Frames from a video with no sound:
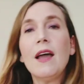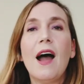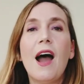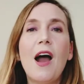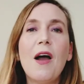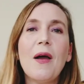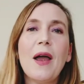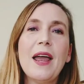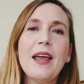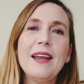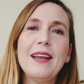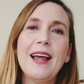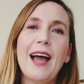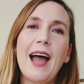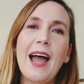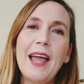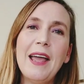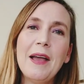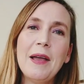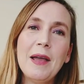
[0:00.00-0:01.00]
All right,
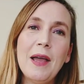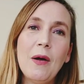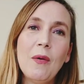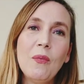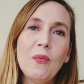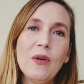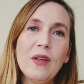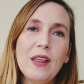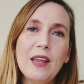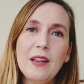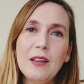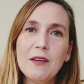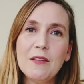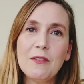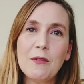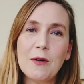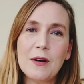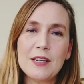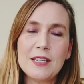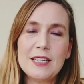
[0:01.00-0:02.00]
I really look
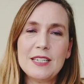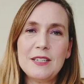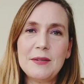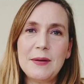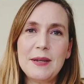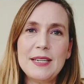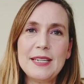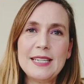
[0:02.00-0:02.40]
forward to doing